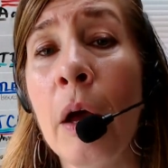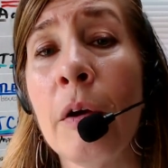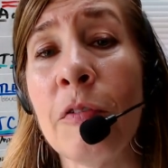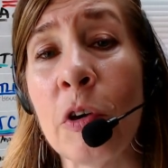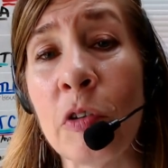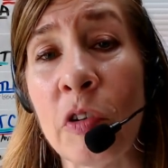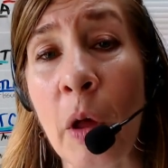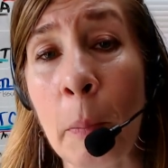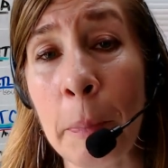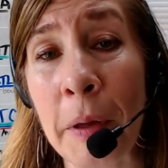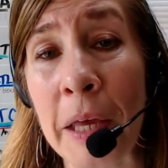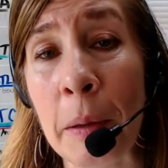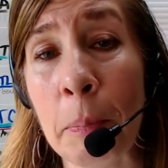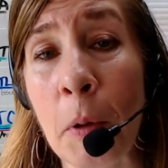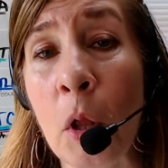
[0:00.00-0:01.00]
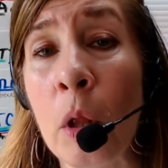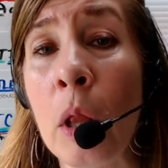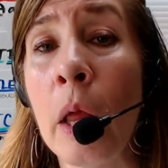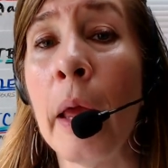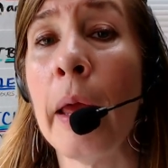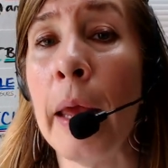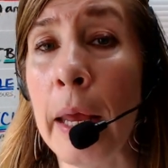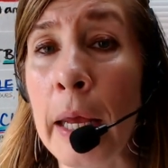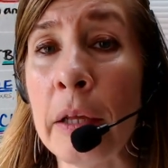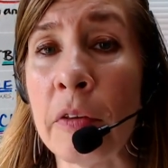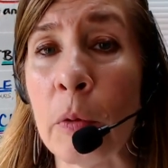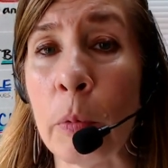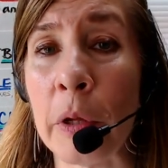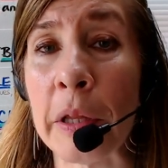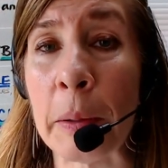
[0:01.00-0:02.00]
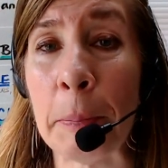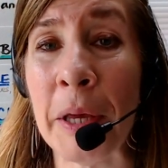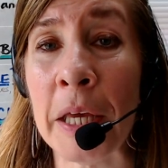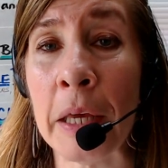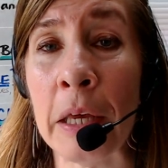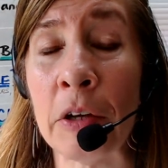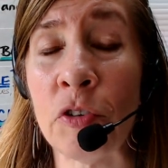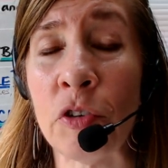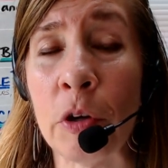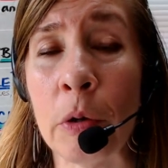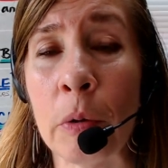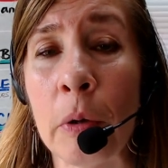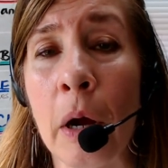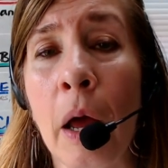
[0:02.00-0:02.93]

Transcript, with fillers: For some people, it's a really big issue.